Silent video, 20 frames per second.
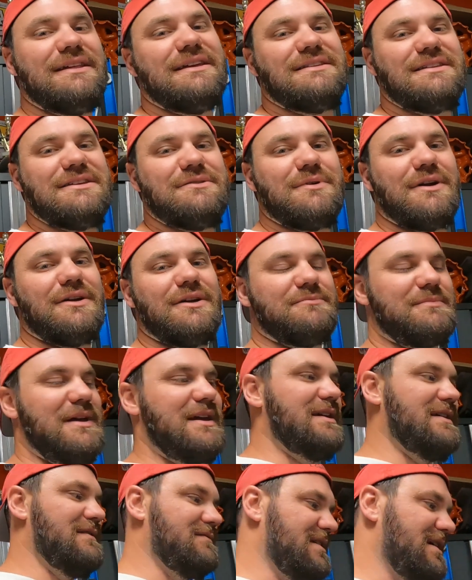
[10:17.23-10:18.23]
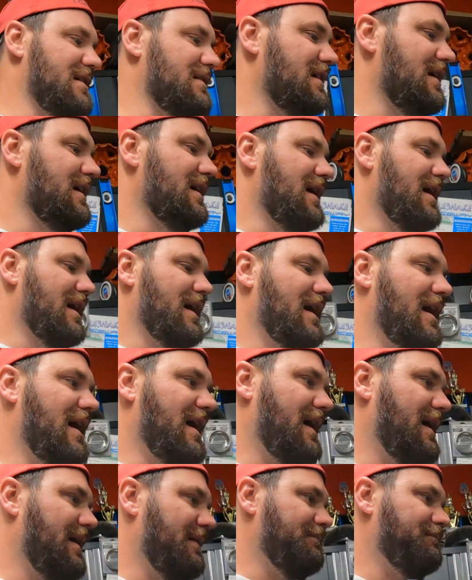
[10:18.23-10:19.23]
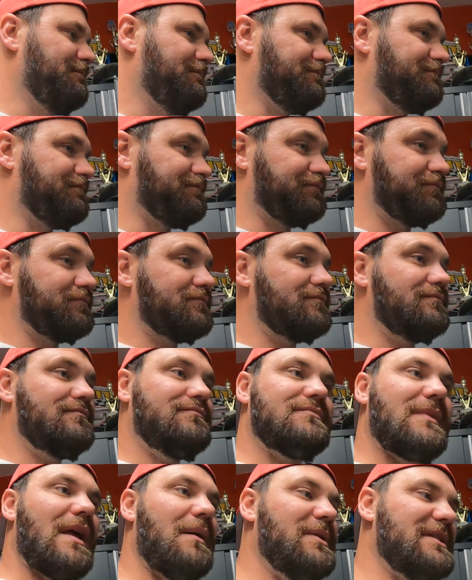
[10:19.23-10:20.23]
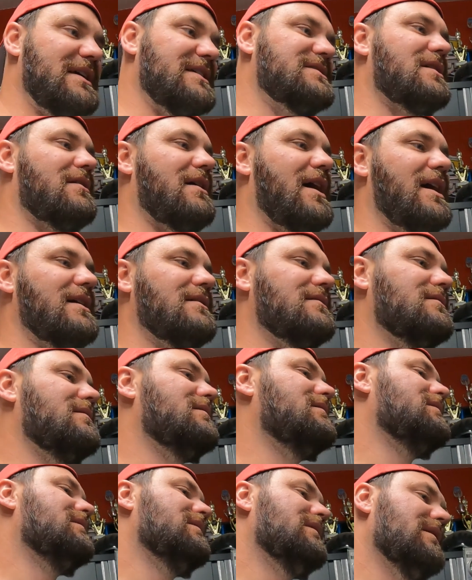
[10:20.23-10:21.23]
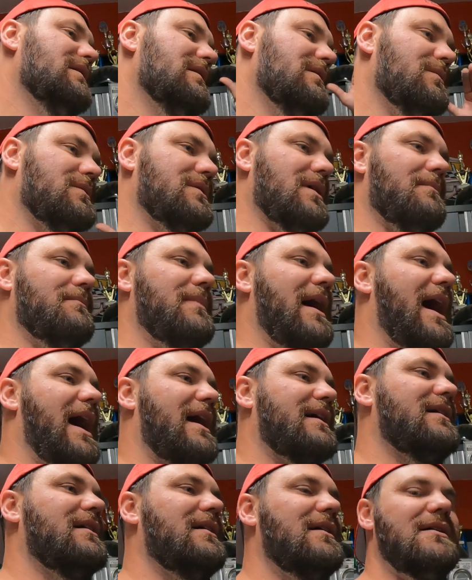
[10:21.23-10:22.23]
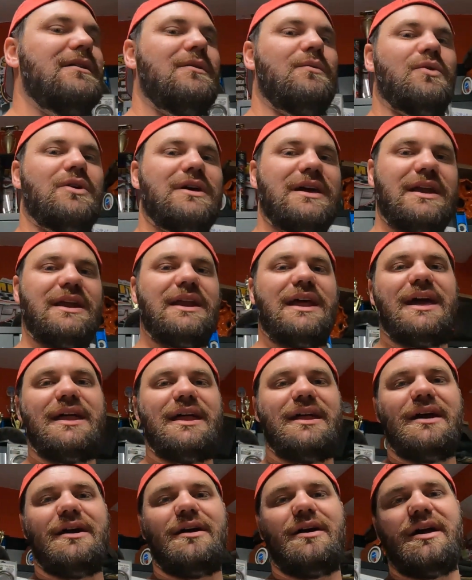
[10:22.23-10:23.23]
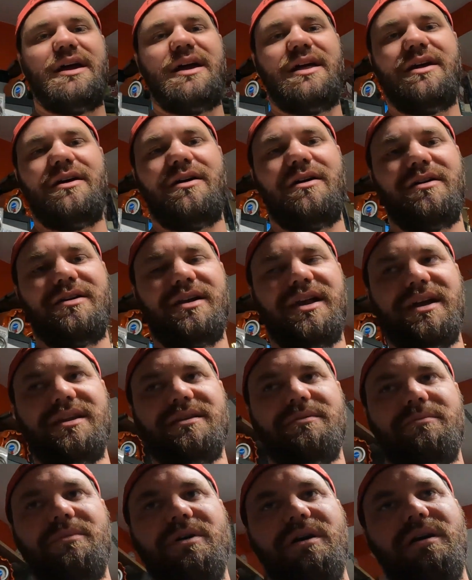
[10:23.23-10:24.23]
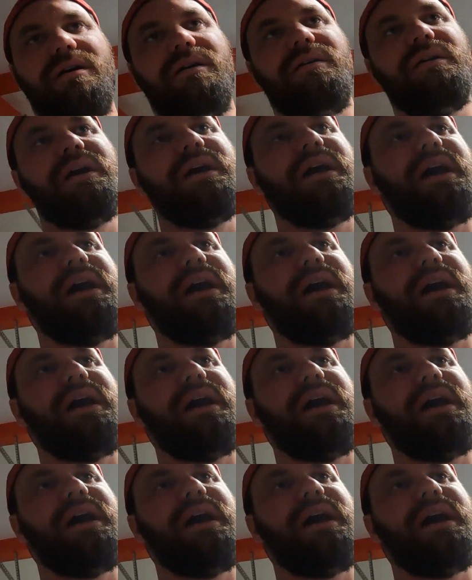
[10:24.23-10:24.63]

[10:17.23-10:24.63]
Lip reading: derailed my evening. But that's all right. Come back, we'll hit it hard again tomorrow,